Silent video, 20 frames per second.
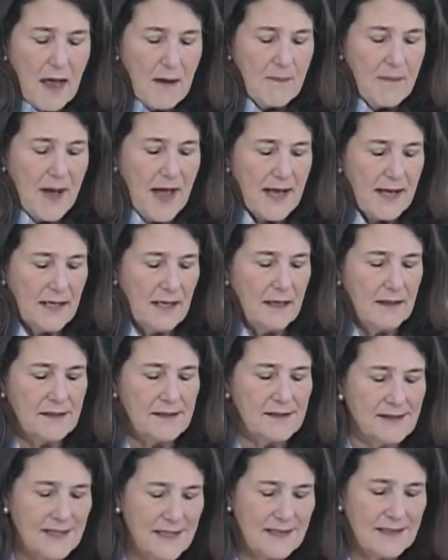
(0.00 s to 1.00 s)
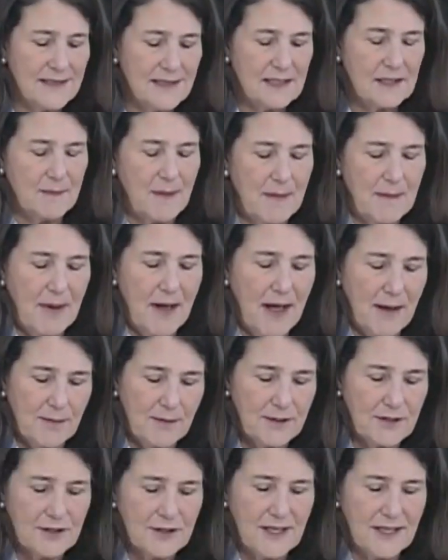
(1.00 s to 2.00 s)
But since it's been
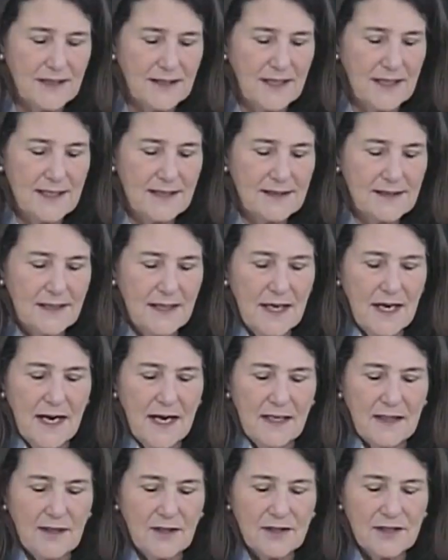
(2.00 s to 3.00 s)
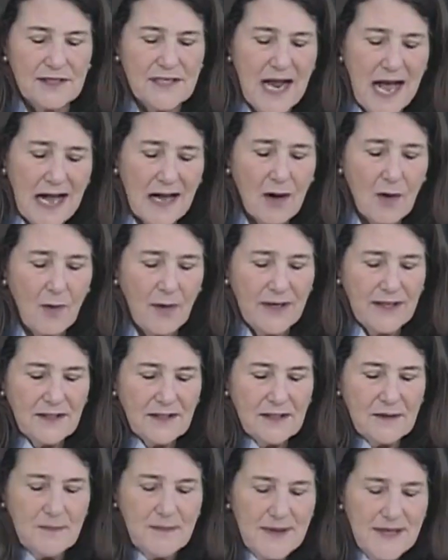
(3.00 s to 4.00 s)
published like this, there's not going
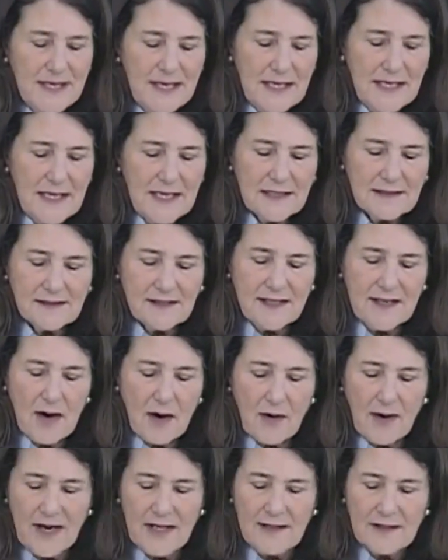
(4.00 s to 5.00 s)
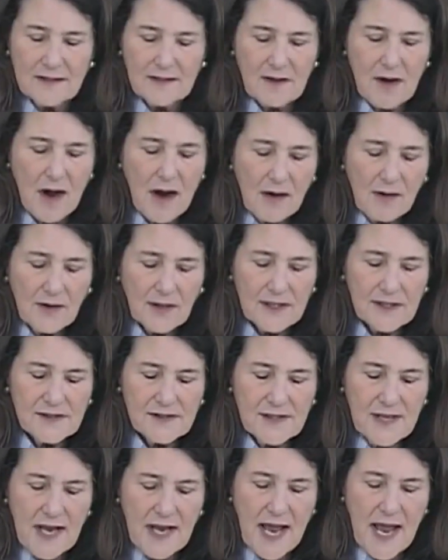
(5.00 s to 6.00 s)
to be a CRA this Congress,